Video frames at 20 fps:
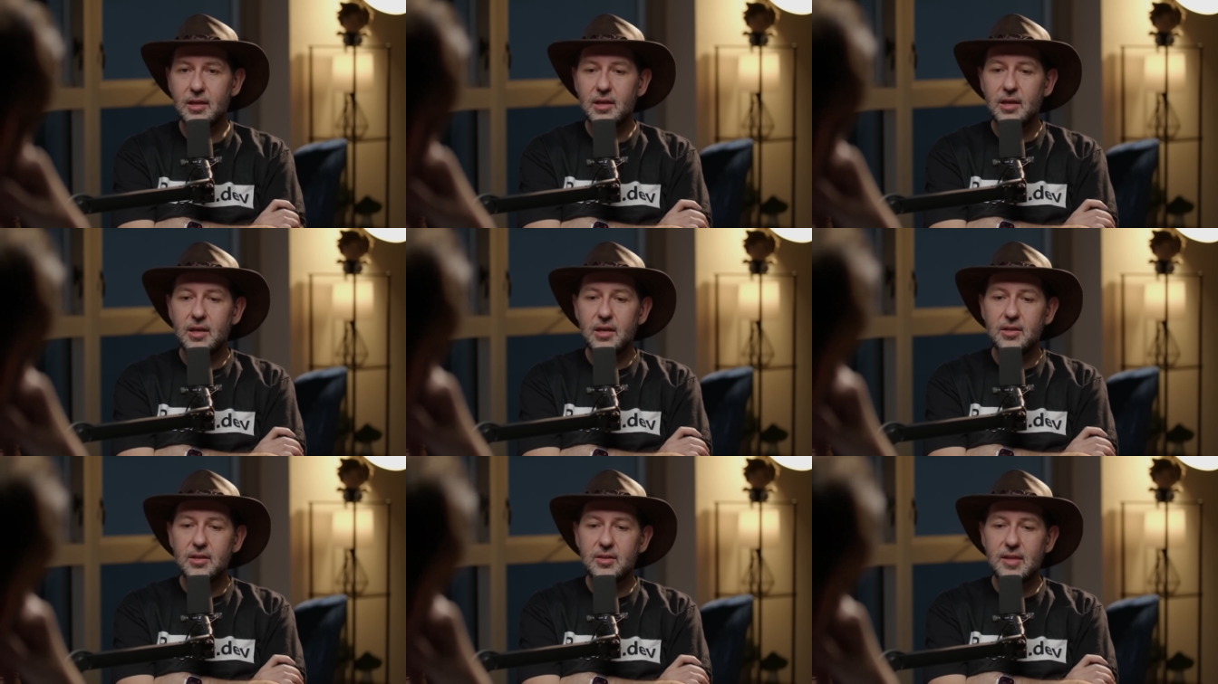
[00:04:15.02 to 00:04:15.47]

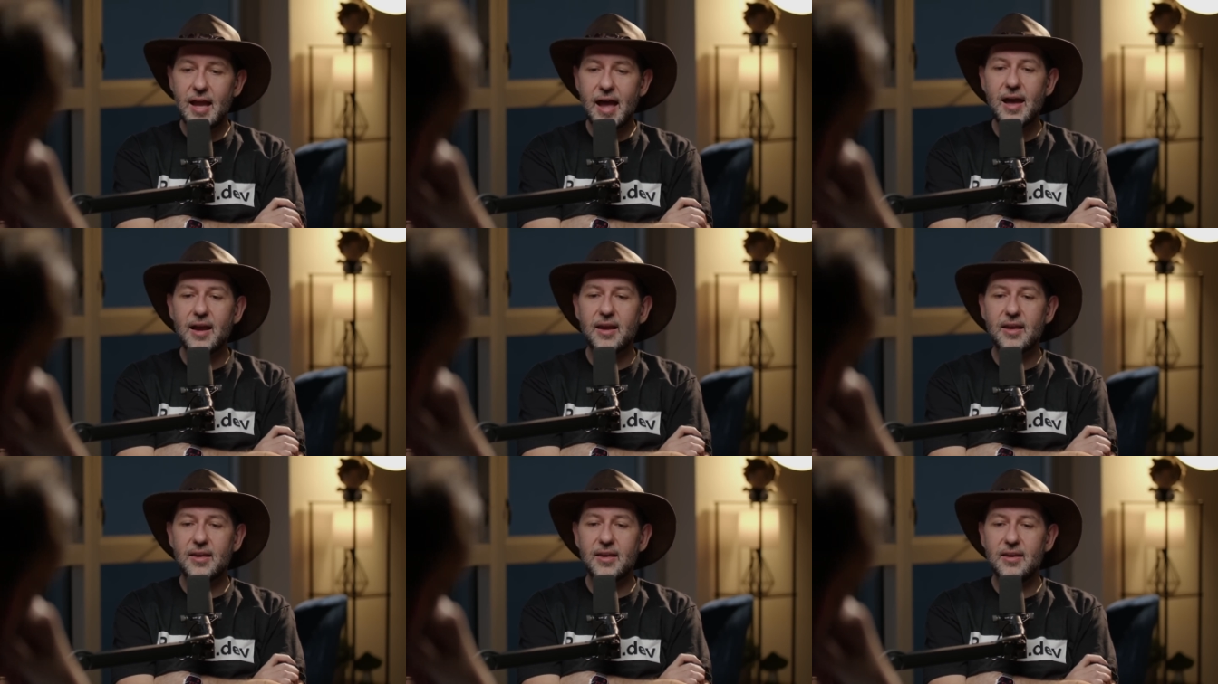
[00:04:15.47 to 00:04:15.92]

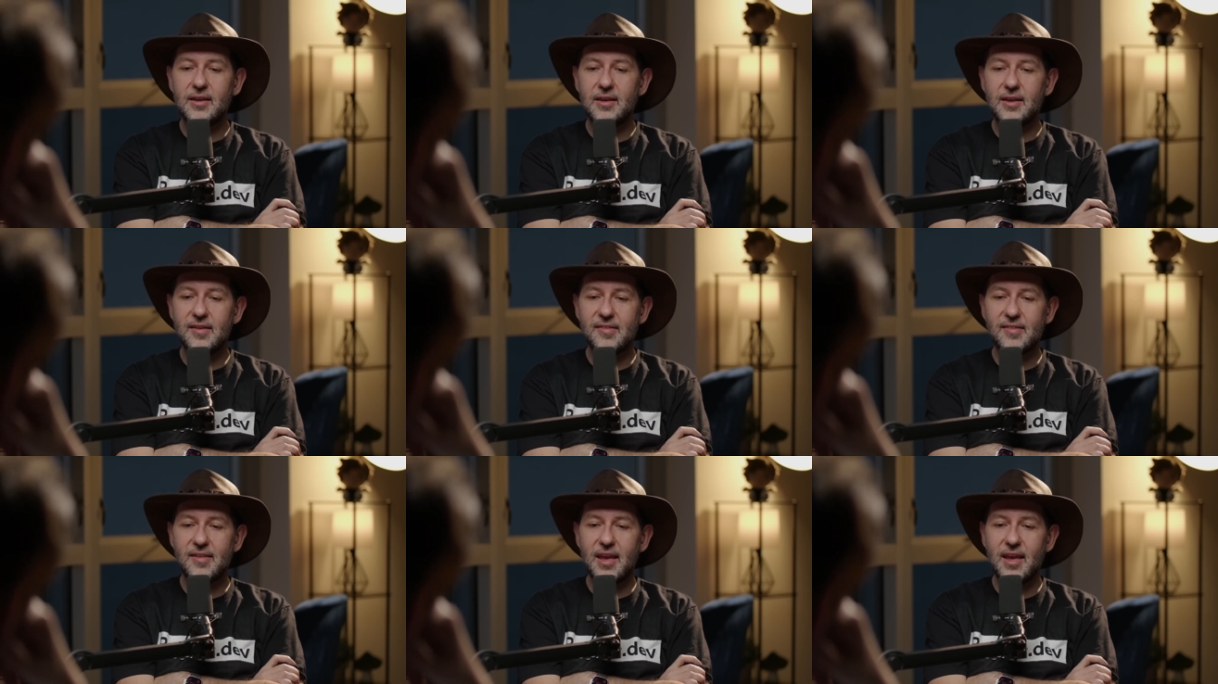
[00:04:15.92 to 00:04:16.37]
Doc
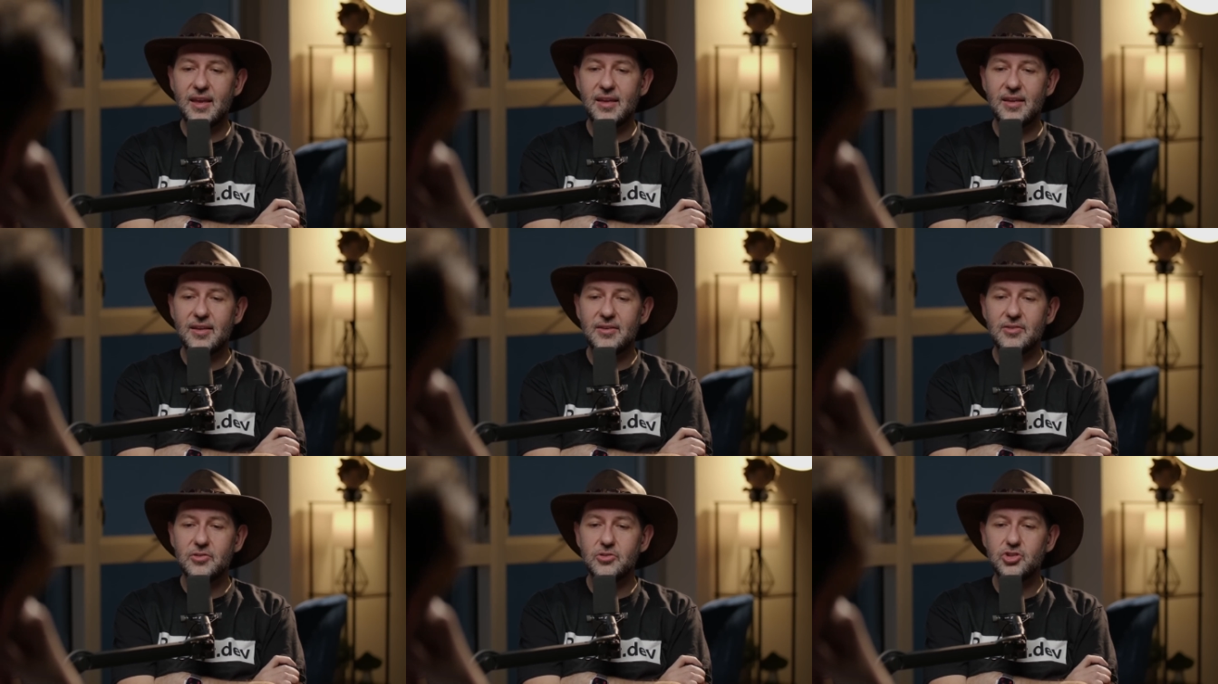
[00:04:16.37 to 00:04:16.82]
is like
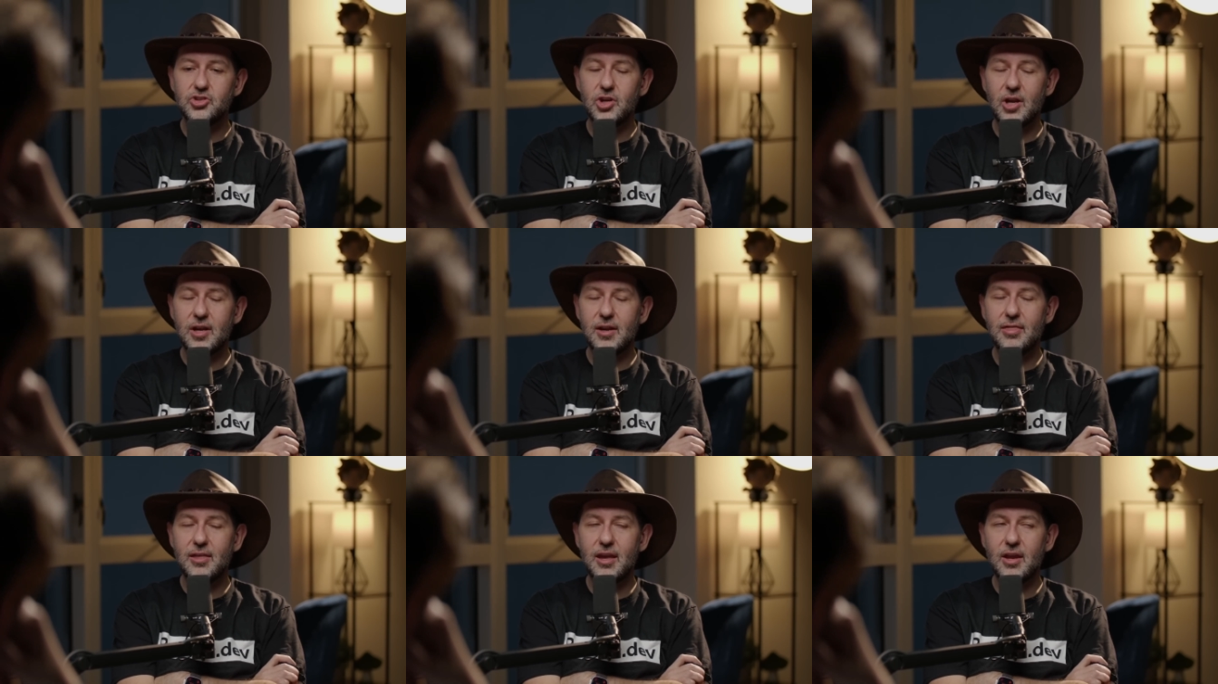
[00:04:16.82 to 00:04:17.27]
trying
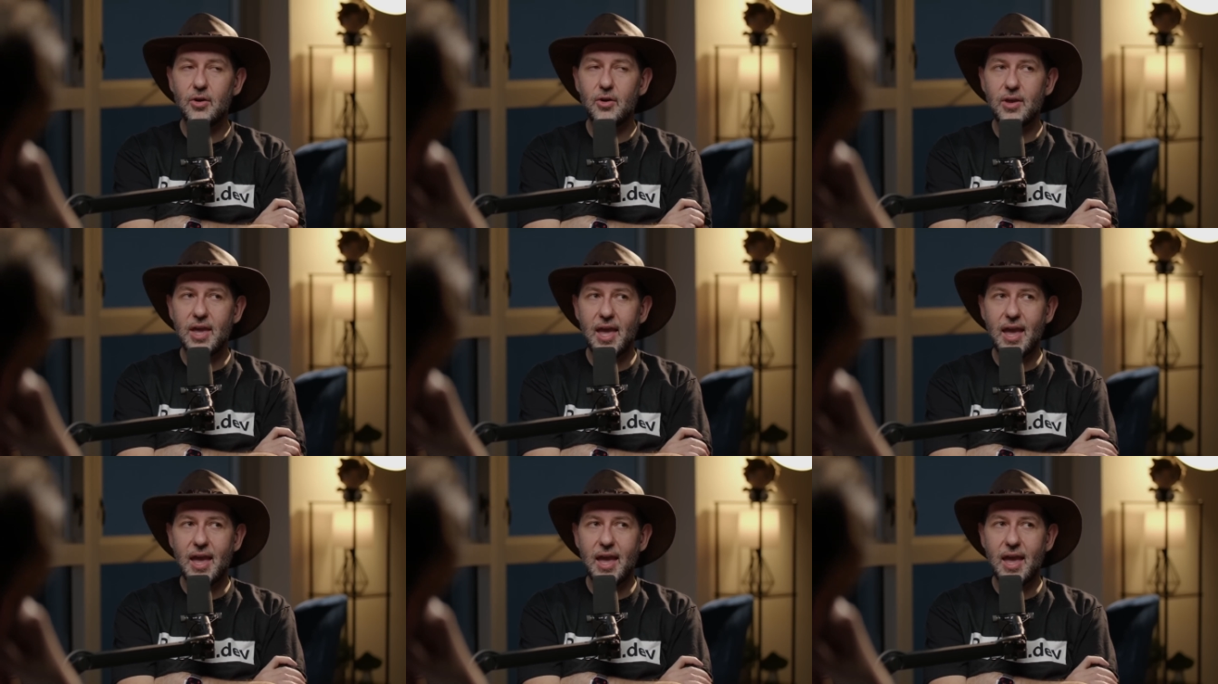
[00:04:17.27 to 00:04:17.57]
to think, okay,